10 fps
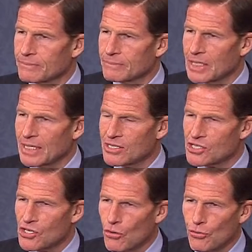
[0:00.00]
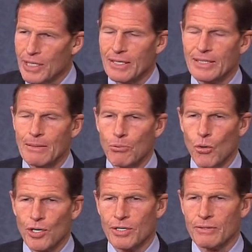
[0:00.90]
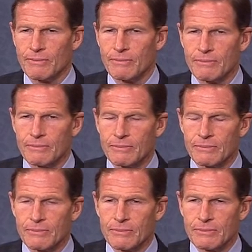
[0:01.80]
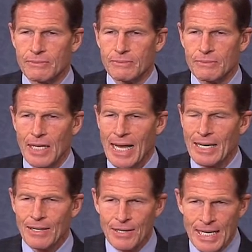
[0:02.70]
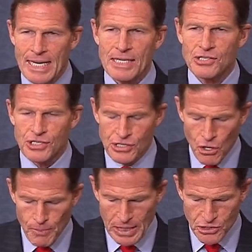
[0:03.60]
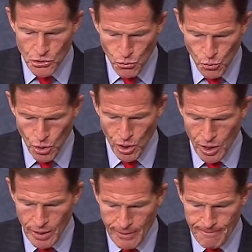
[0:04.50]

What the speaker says: that is so critically important and needs so much work,